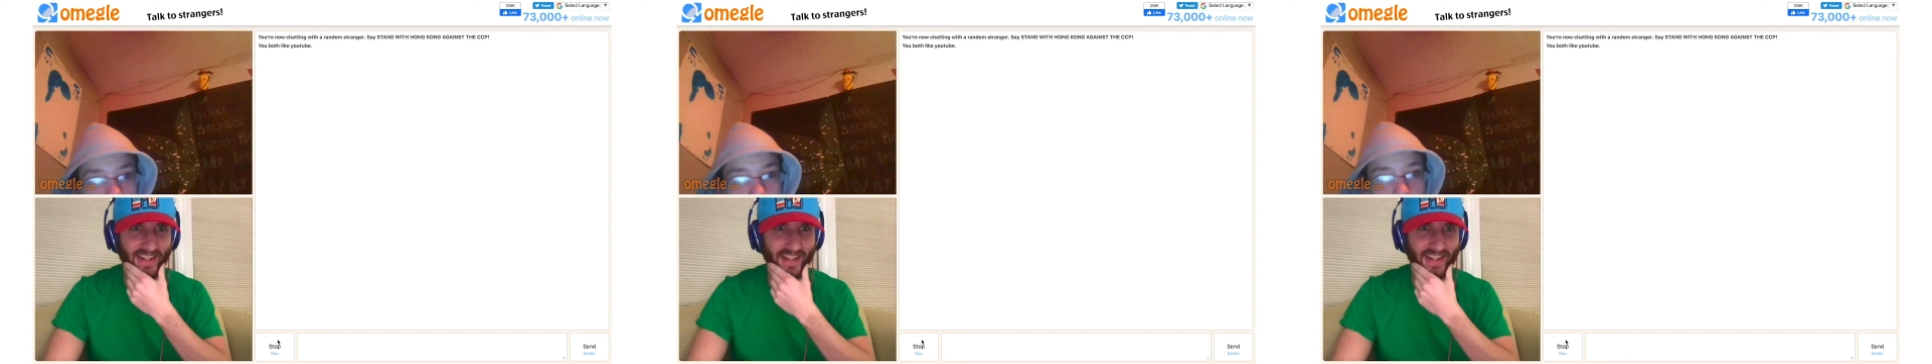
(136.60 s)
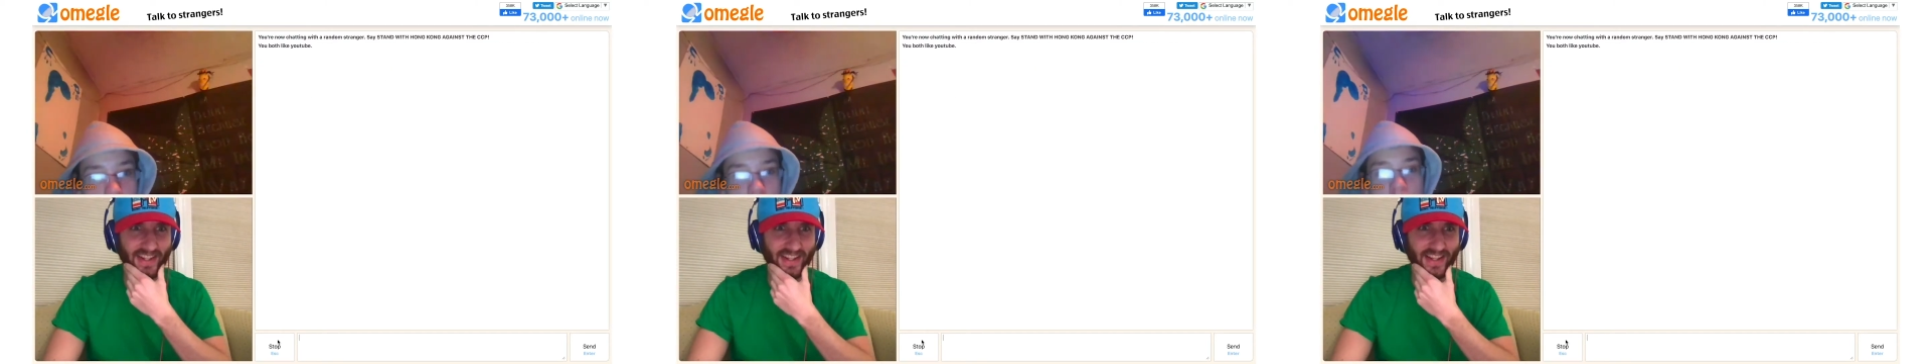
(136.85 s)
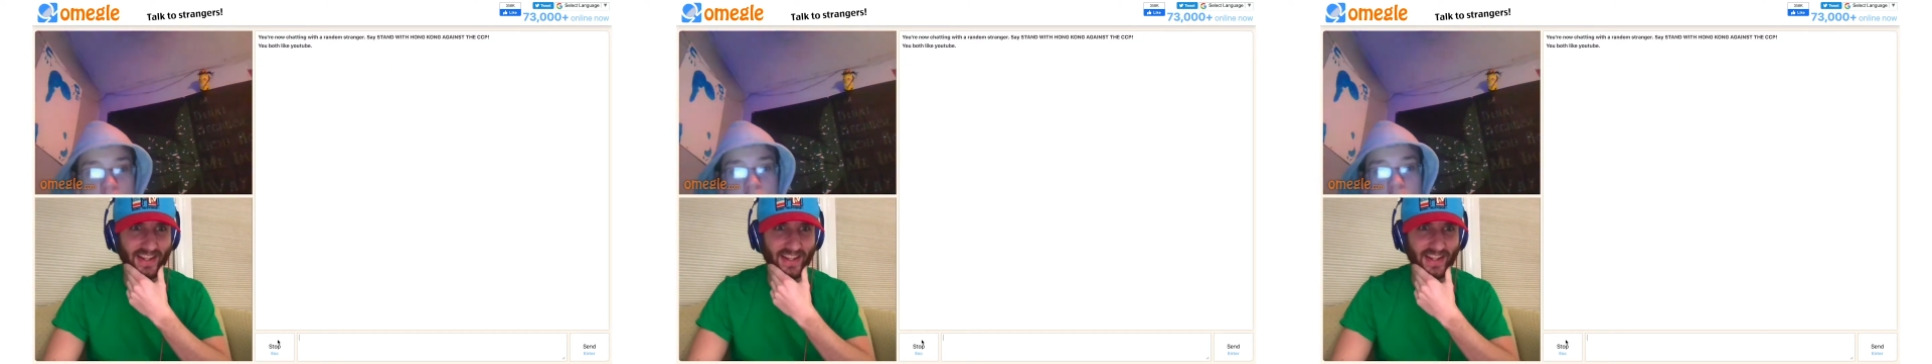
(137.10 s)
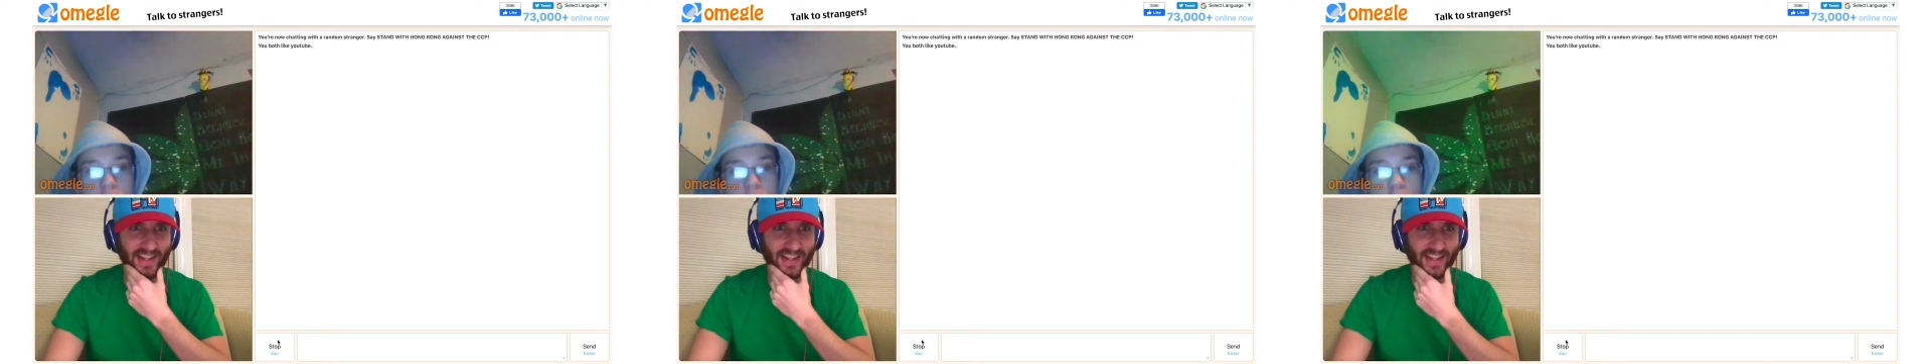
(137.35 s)
What?
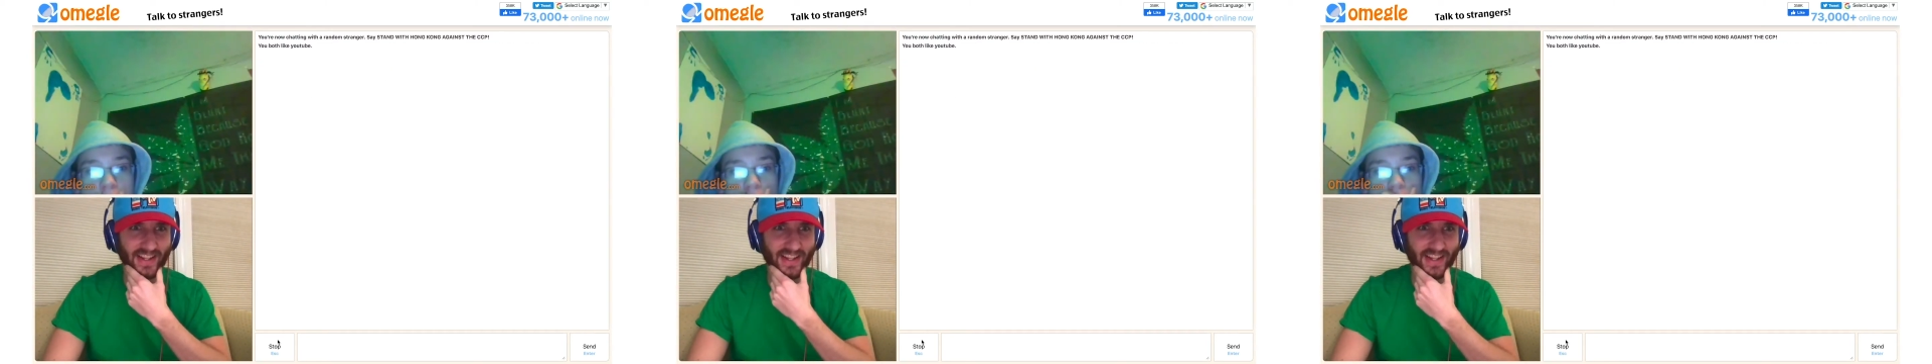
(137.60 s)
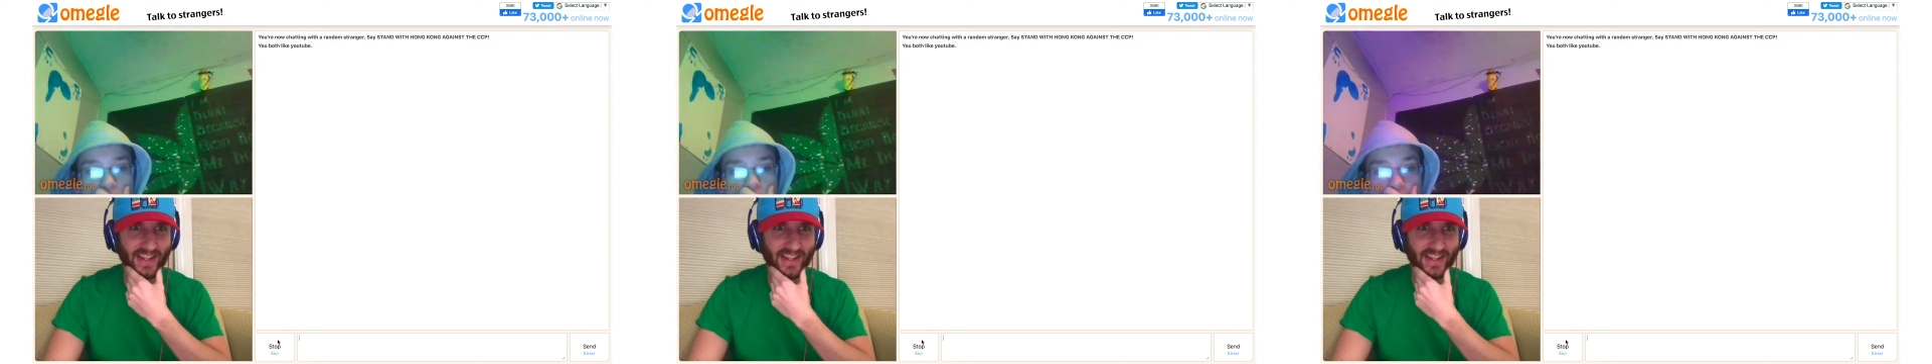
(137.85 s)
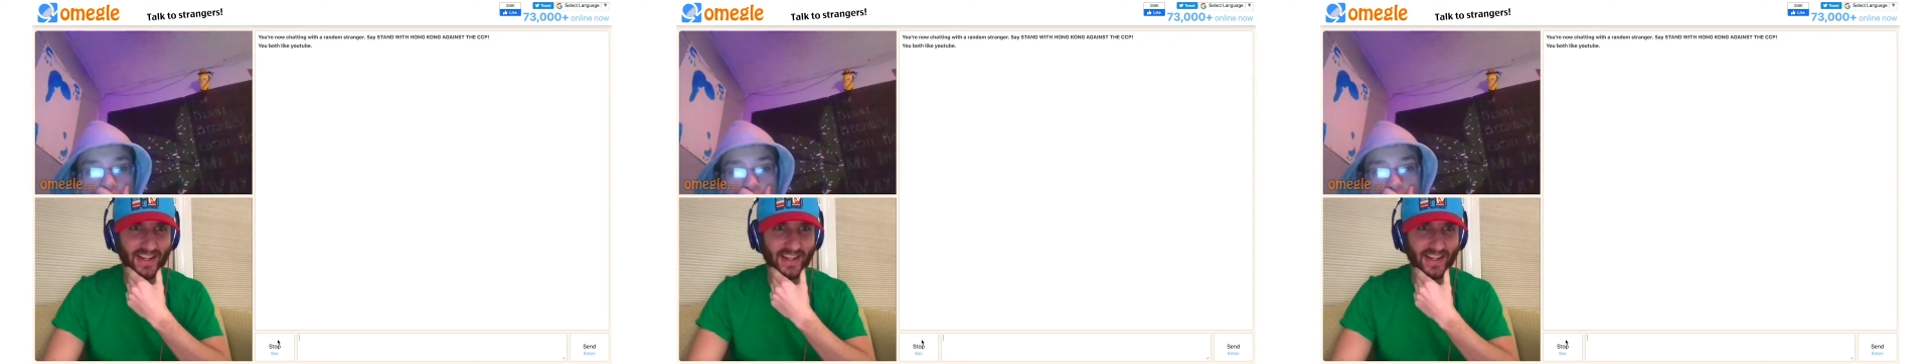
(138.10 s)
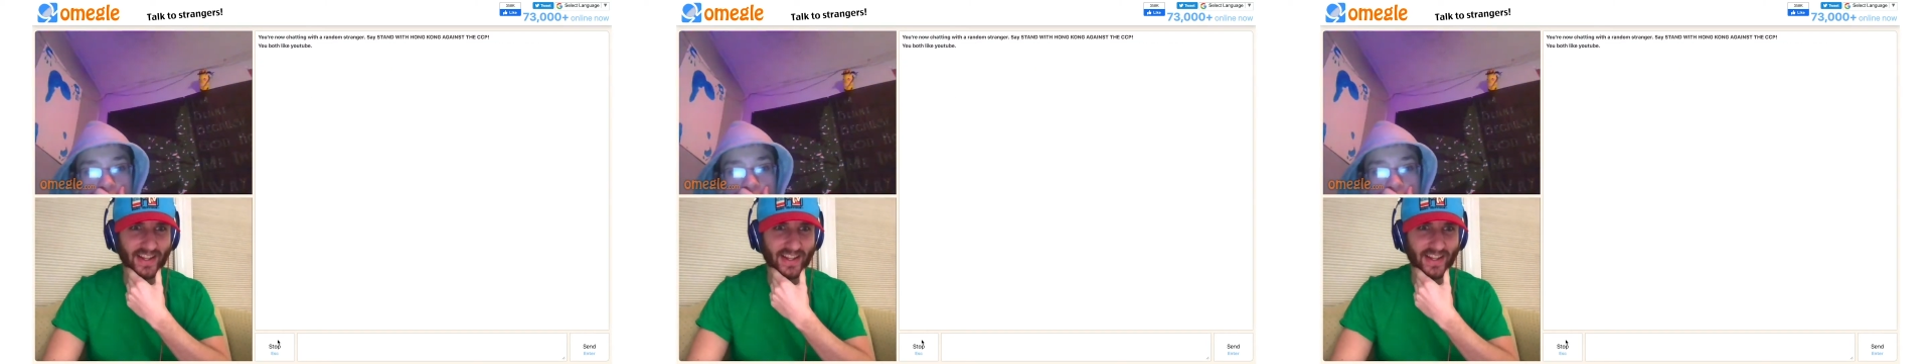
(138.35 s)
I love